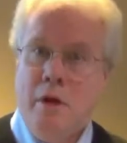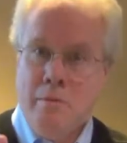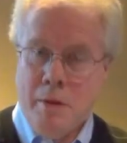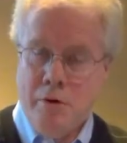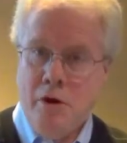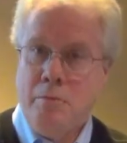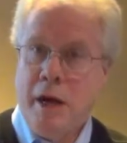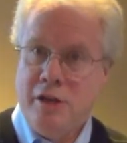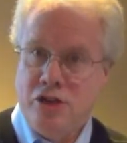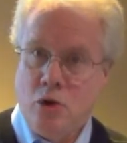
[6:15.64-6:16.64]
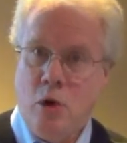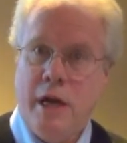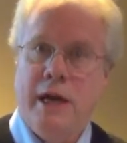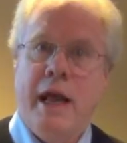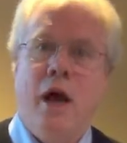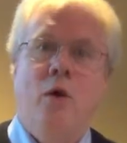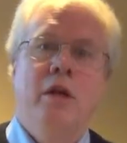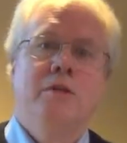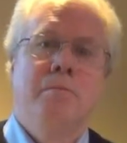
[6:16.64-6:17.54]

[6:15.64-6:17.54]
Remember, my story now is